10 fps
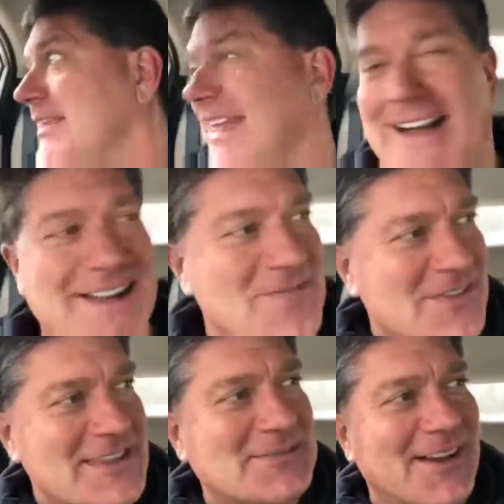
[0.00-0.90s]
yeah,
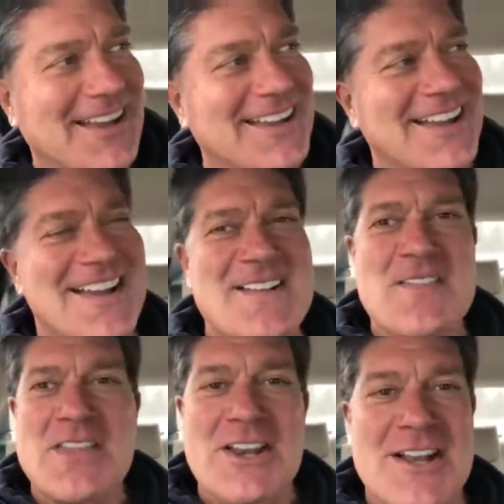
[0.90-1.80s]
this way,
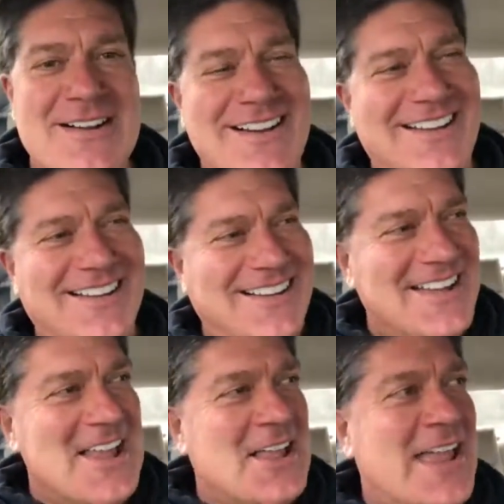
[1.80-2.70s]
you know,
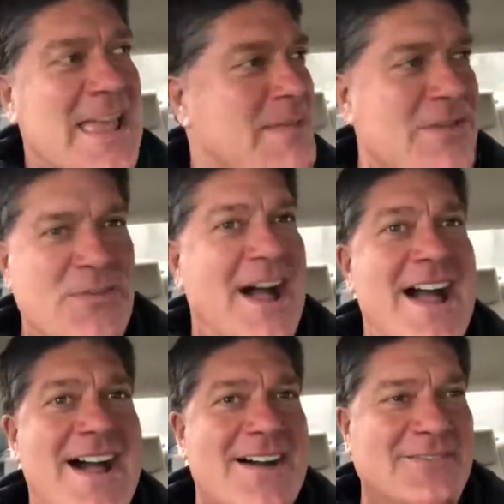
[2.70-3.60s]

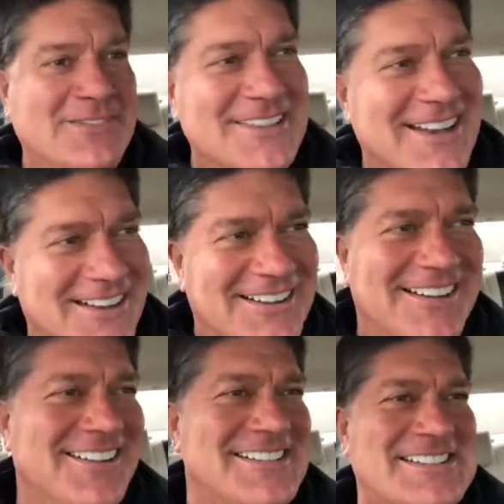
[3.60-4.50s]
EB-5. You
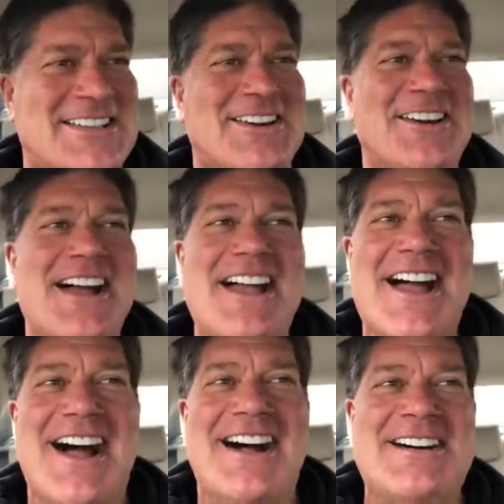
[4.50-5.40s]

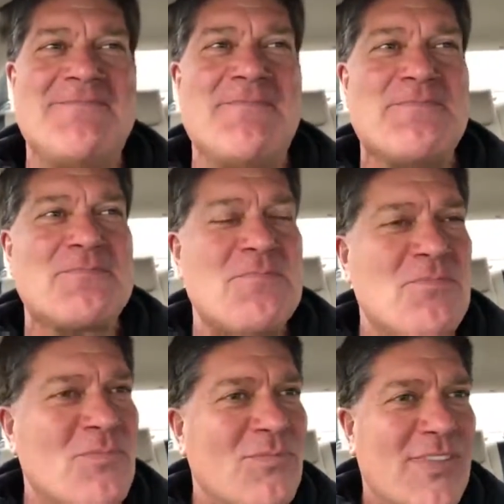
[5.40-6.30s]
know,
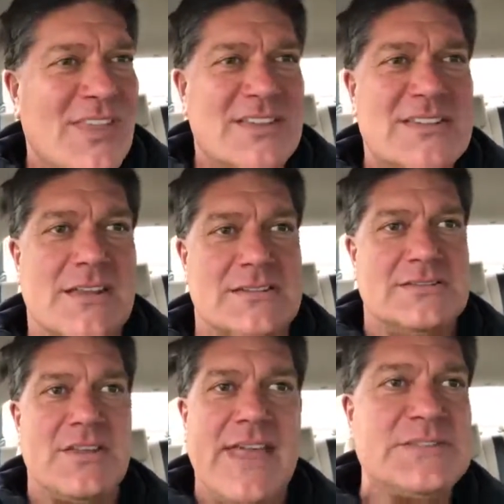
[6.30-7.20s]

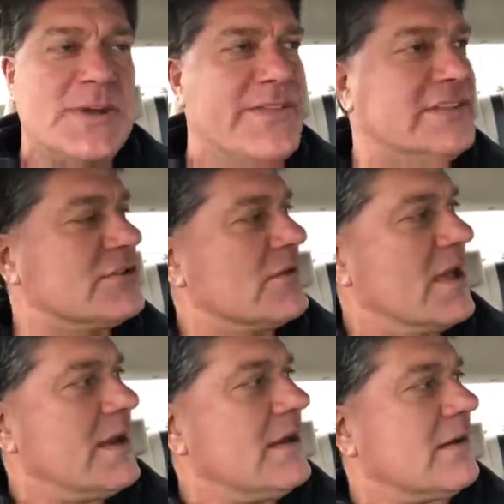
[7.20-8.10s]
so that's what I think is going
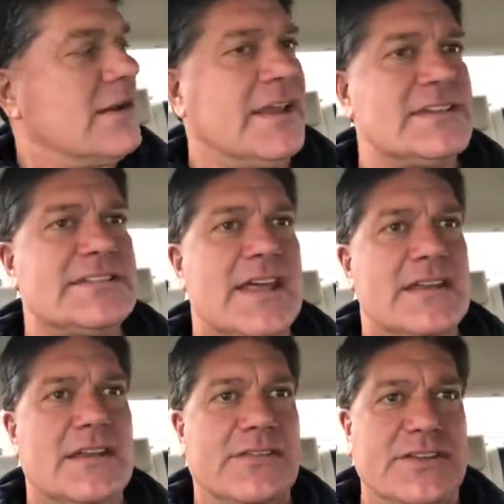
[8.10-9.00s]
on here. Is
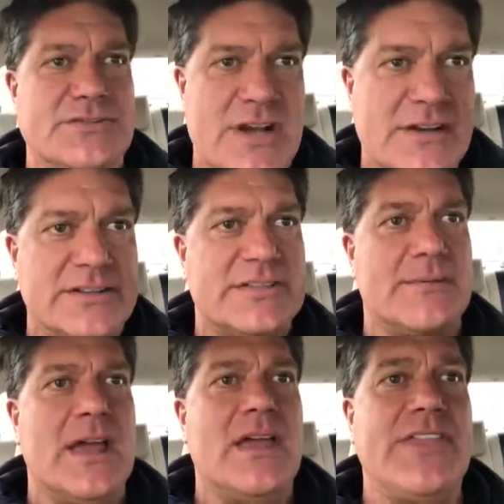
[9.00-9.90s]
that the truckers
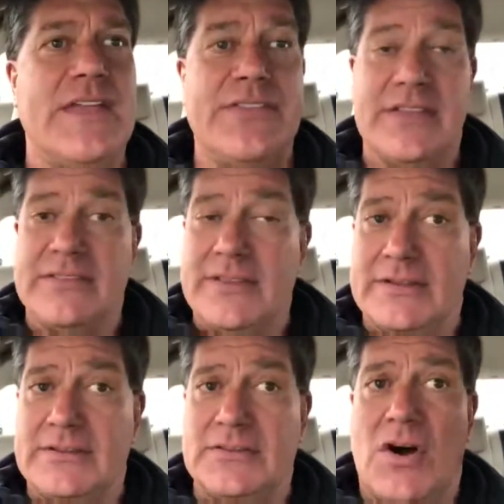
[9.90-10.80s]
come?
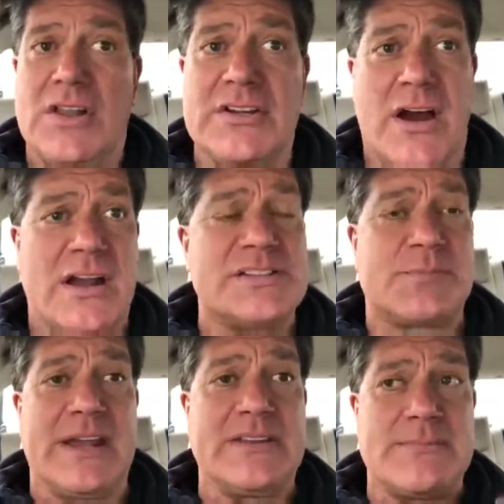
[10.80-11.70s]
The oligarch is
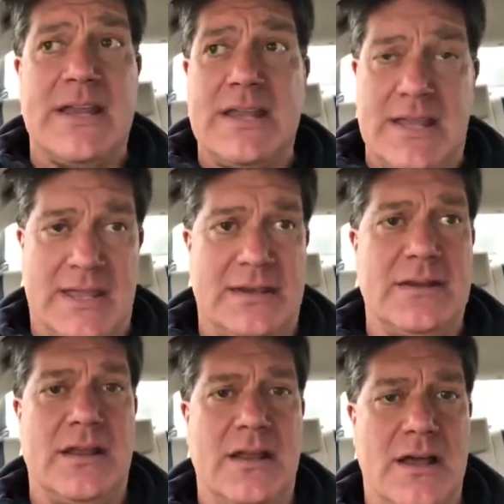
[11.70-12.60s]
bringing the money
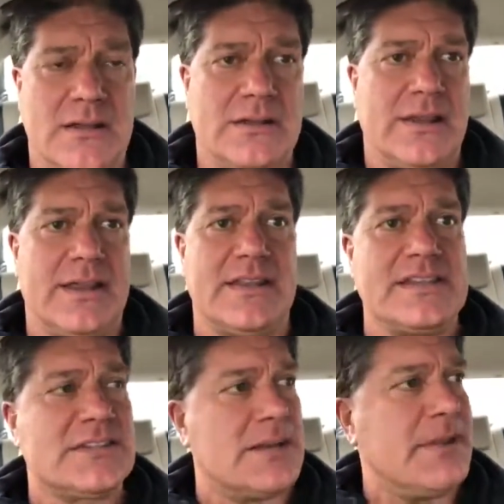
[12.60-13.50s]
in, and
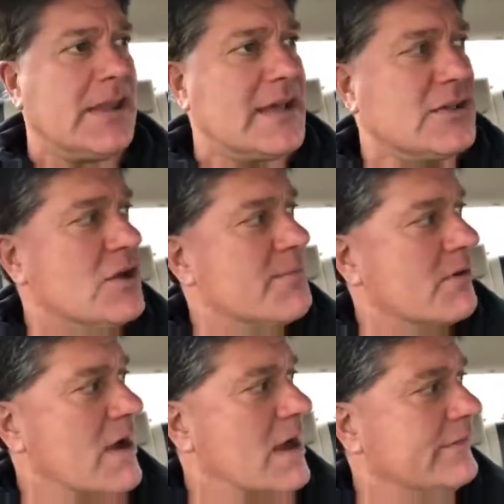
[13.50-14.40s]
that's going to be like a
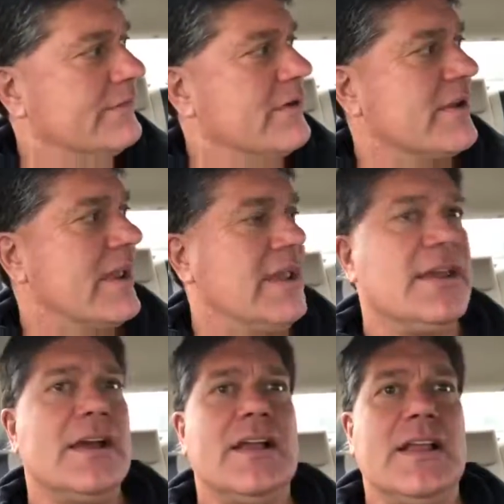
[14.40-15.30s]
Gubarov, okay?
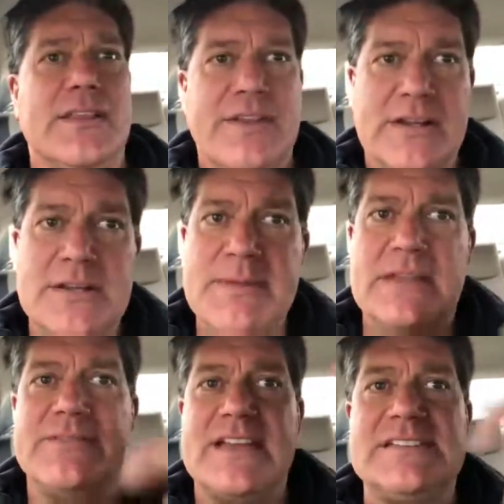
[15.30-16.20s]
They're going to be
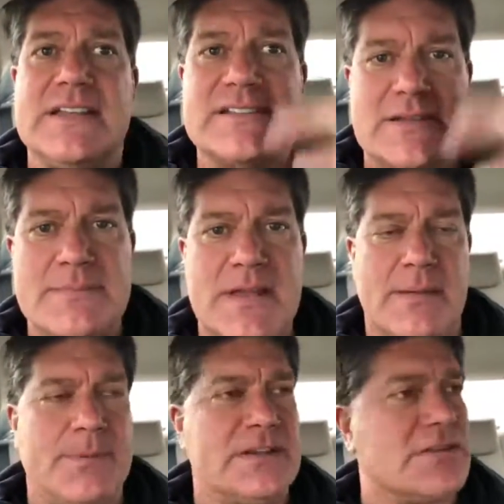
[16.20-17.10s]
investing in some
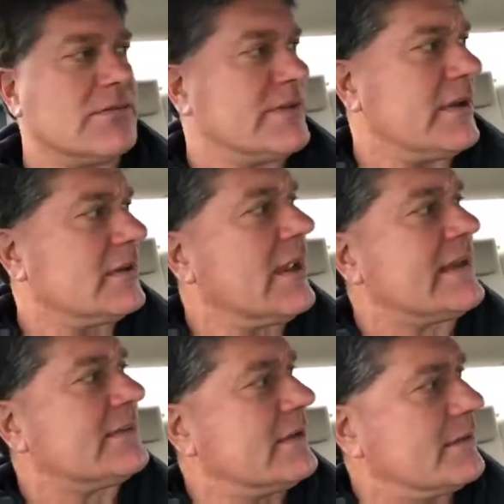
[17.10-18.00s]
companies over there,
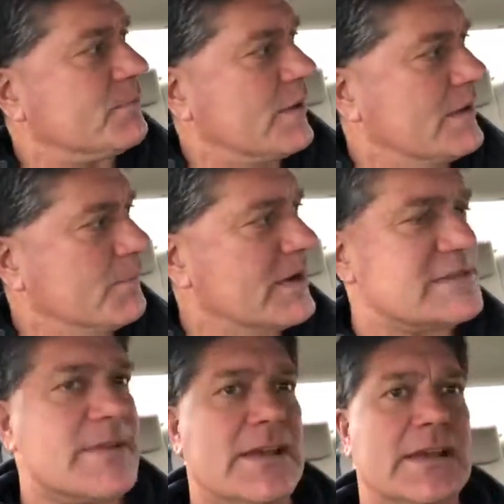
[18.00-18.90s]
like the
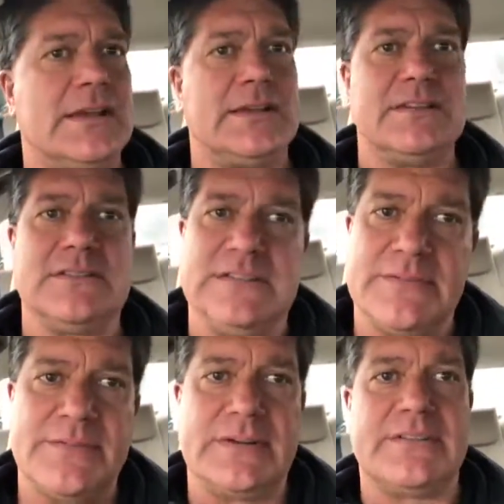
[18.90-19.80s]
Prisma and
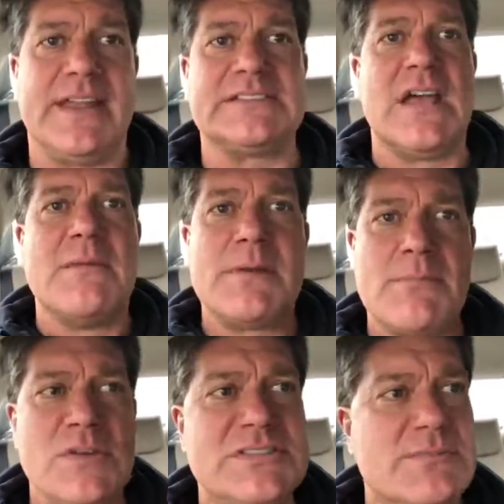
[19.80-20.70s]
different things. But
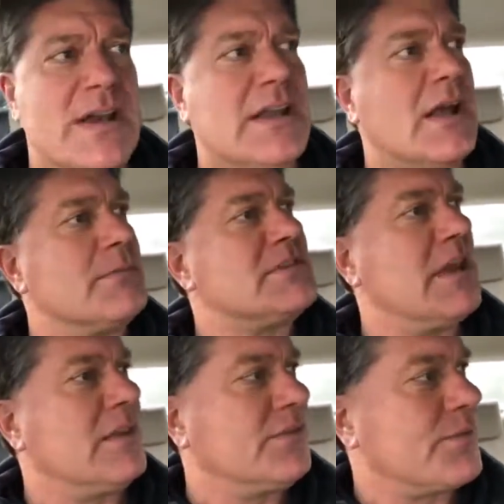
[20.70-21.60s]
most of the money comes
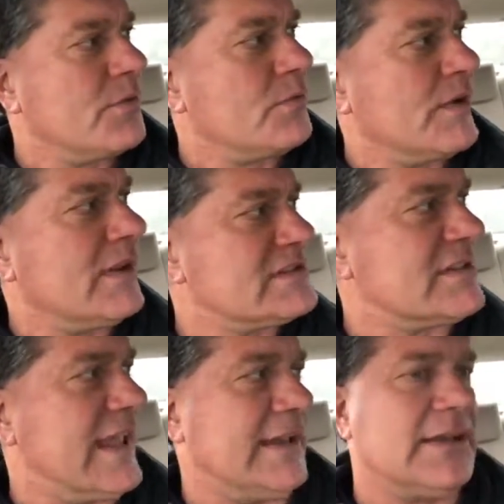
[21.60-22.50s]
in through real
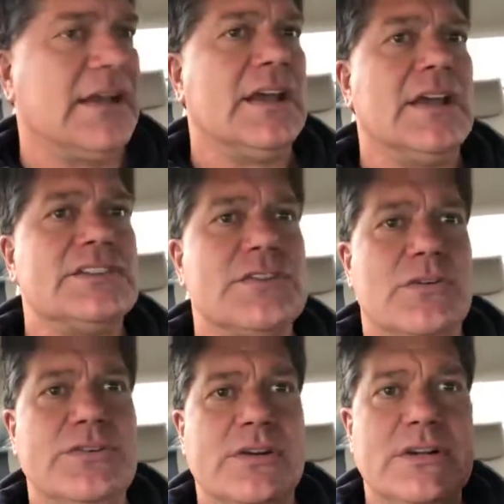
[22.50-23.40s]
estate.
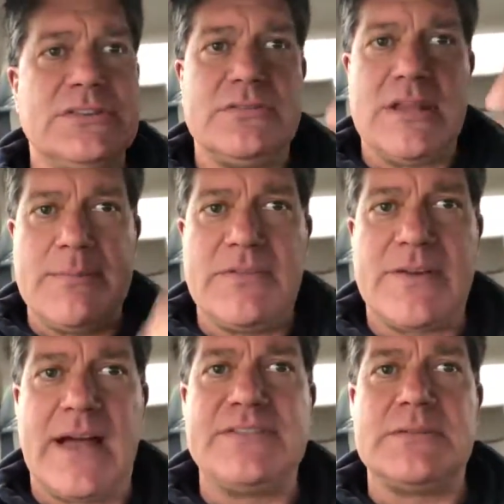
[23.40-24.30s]
So you're going to do
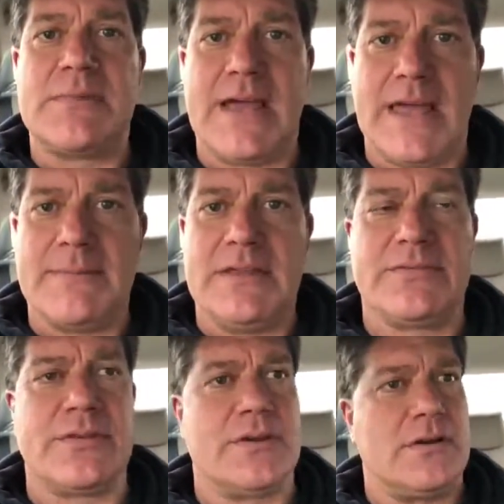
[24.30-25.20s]
EB-5s in Miami
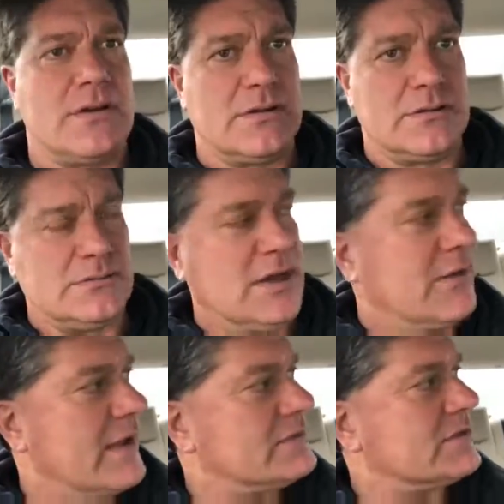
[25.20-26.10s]
for the, you
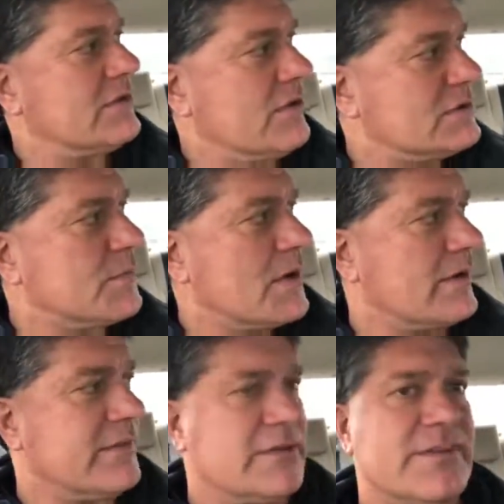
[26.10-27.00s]
know, that was a huge part
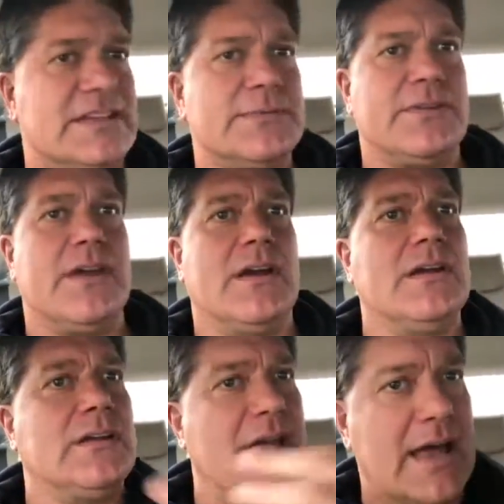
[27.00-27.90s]
of the investment
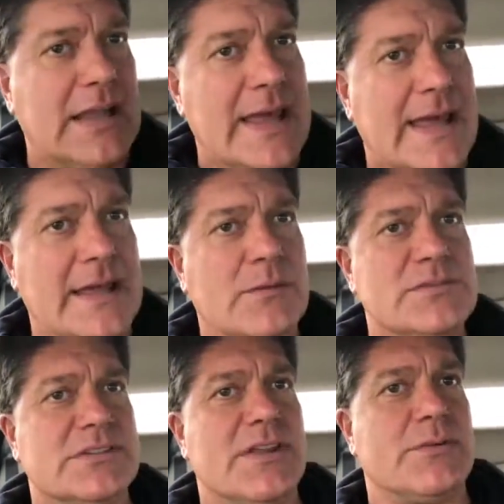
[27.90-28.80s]
there. LA
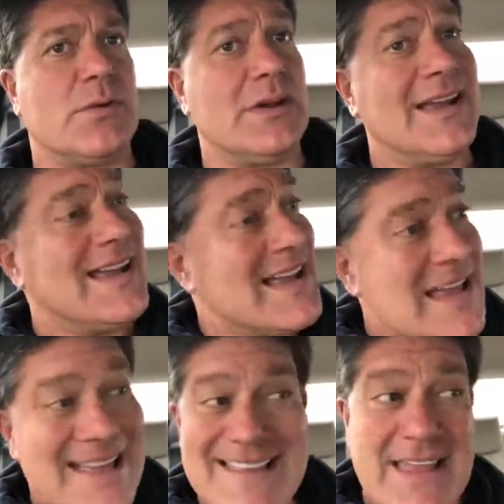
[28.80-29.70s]
was another
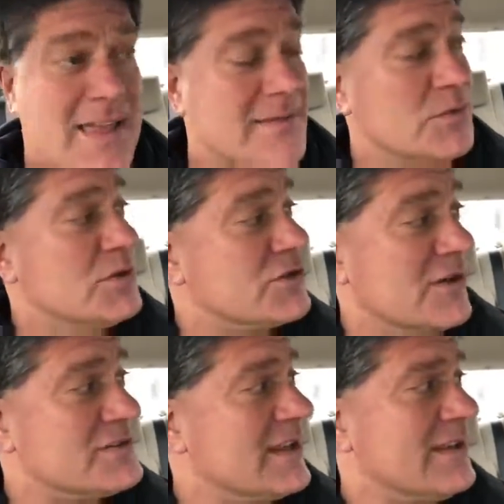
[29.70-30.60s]
one. New
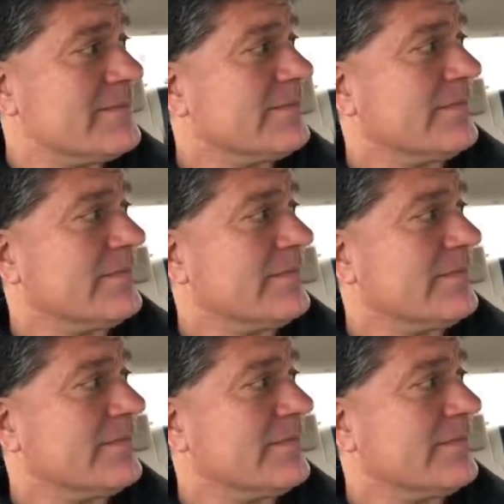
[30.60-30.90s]
Jersey